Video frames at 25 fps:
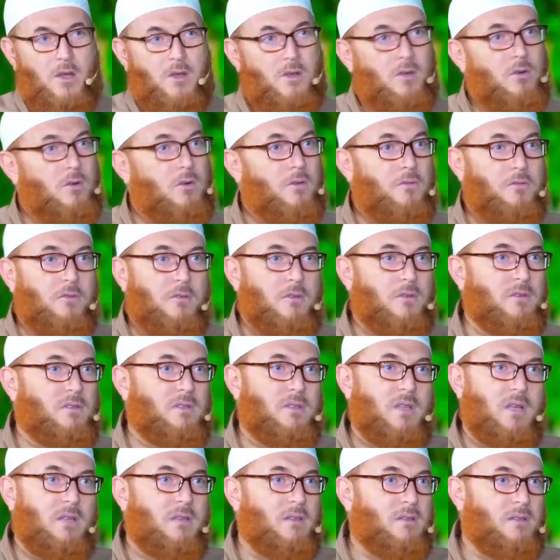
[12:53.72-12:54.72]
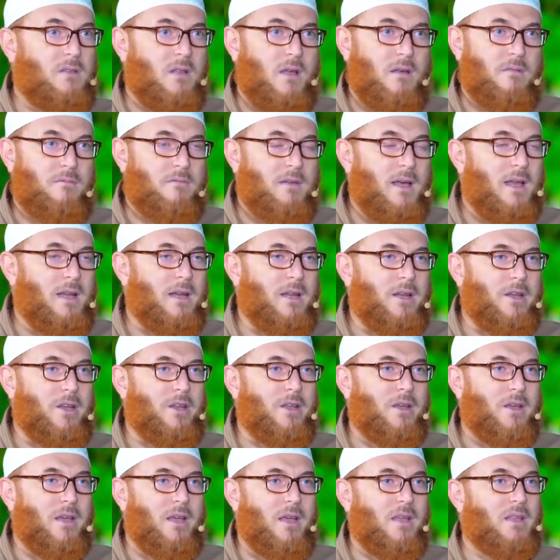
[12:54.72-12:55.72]
No, of course, that is not valid,
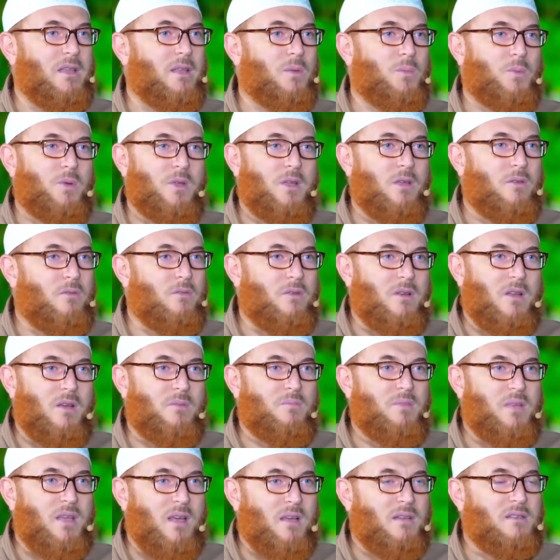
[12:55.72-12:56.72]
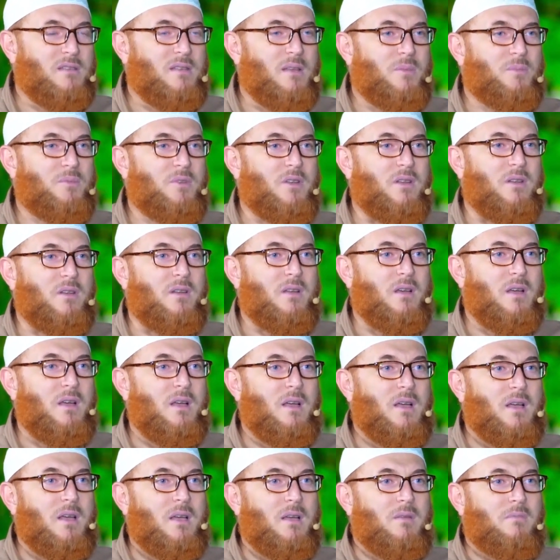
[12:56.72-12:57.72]
yeah. and the prayer will not be accepted.
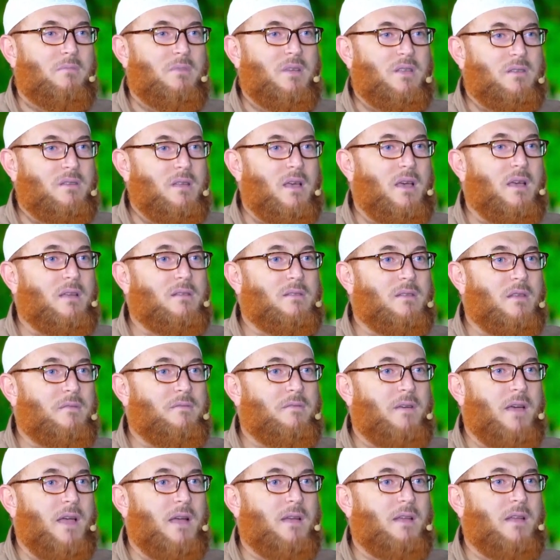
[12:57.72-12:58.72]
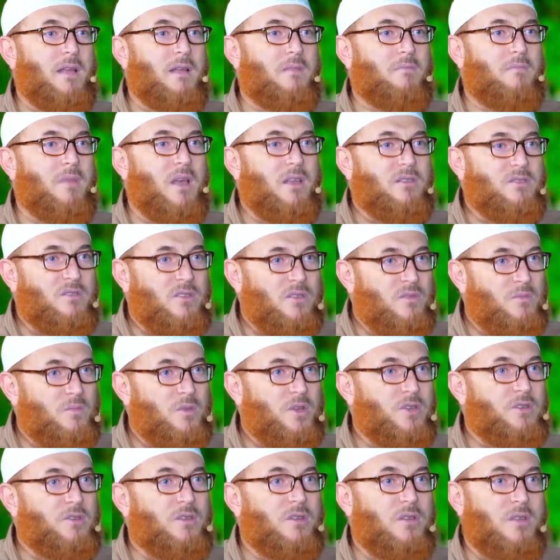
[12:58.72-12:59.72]
Besides the fact that
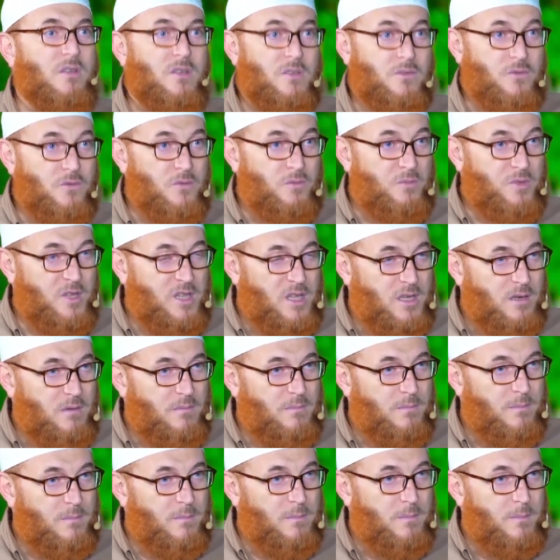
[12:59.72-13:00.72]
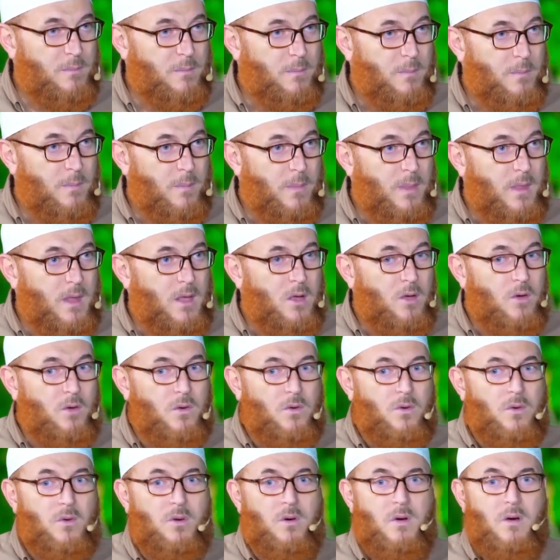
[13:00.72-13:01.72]
masturbation is forbidden, mm.
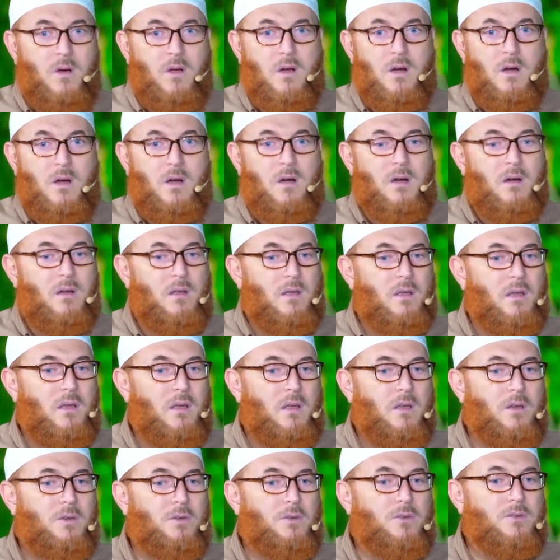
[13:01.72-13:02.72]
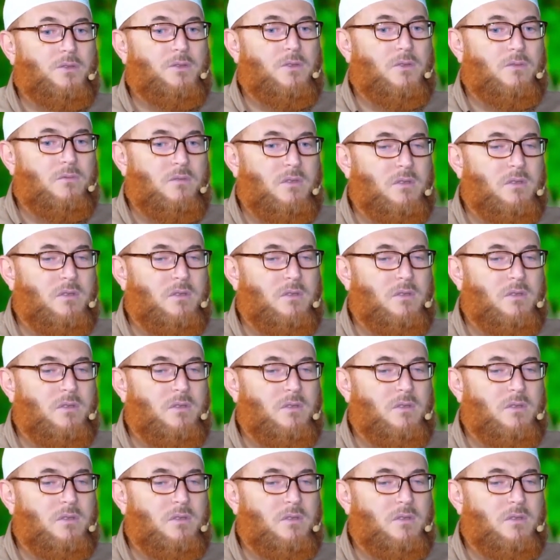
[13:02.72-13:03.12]
or inducing